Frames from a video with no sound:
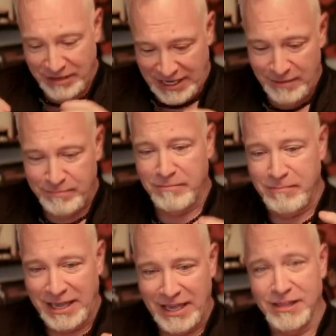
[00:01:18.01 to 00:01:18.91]
Keep
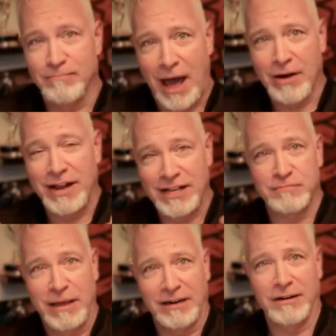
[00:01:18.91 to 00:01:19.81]
making the bottlenecks
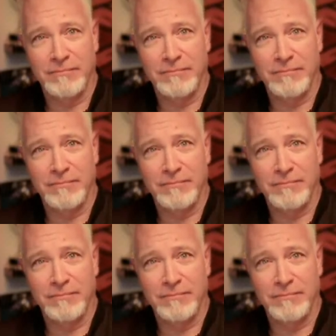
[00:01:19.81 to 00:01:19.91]
bigger.